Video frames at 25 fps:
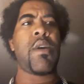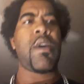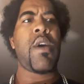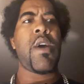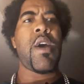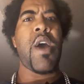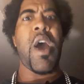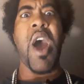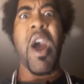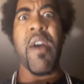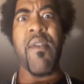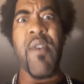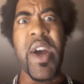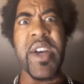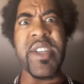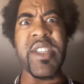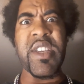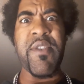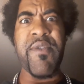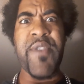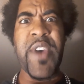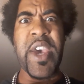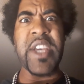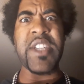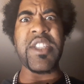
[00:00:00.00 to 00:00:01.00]
High Rise
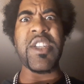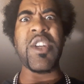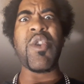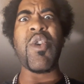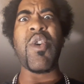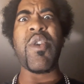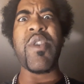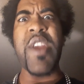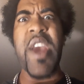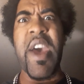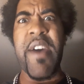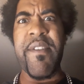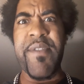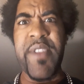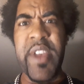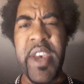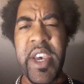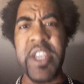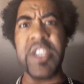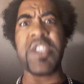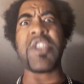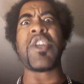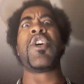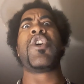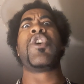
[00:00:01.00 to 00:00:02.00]
Invasion on
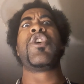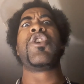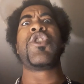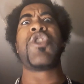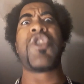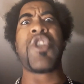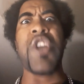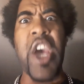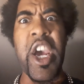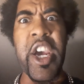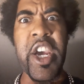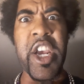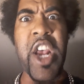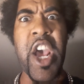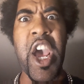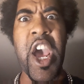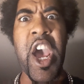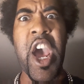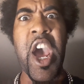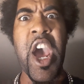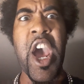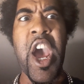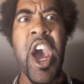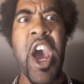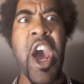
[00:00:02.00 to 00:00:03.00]
Netflix. Check it
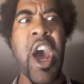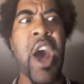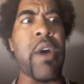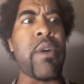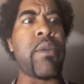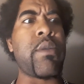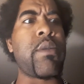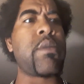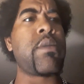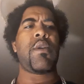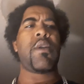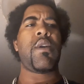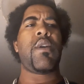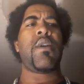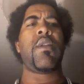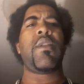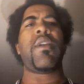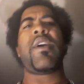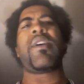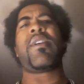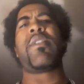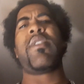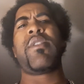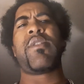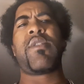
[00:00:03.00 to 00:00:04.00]
out. Like,
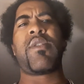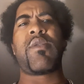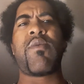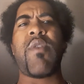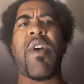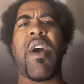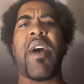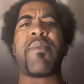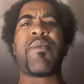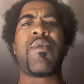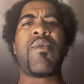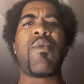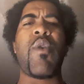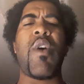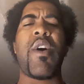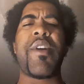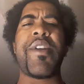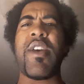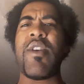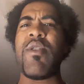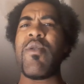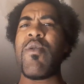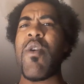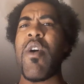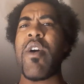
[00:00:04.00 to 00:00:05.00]
click, subscribe, do all that.
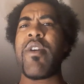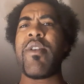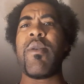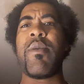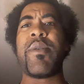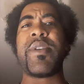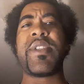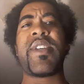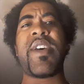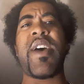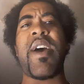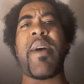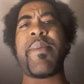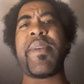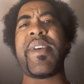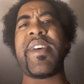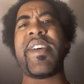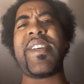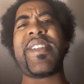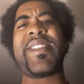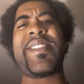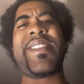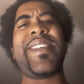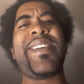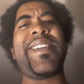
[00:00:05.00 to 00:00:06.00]
You already know what time it
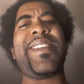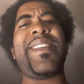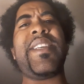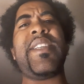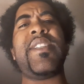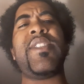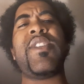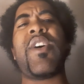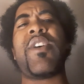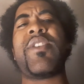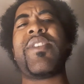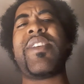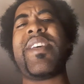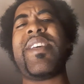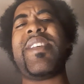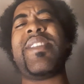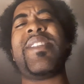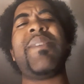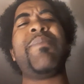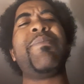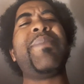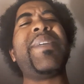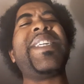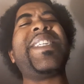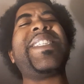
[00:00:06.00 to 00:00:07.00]
is. Slickdeezy, all DZ,
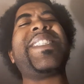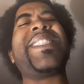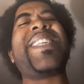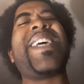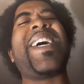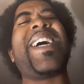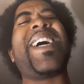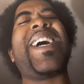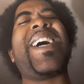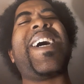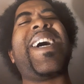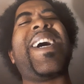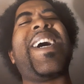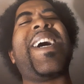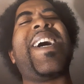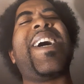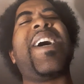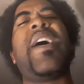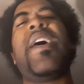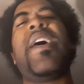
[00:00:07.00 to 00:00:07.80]
mister.